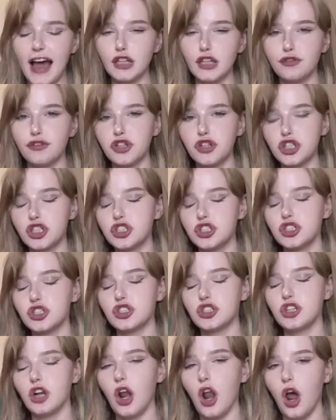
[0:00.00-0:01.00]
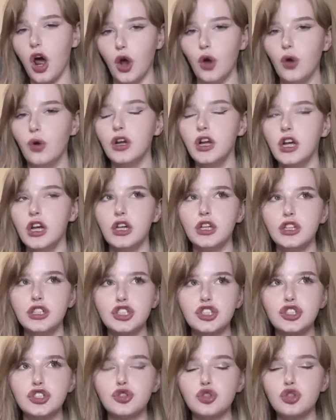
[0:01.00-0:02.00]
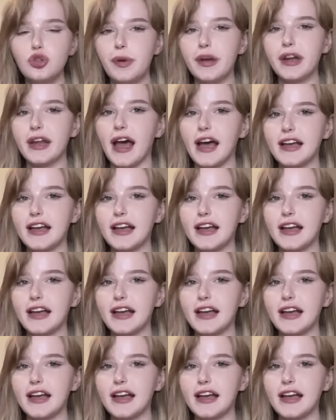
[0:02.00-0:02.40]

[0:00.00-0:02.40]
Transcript: And for the slow, stupid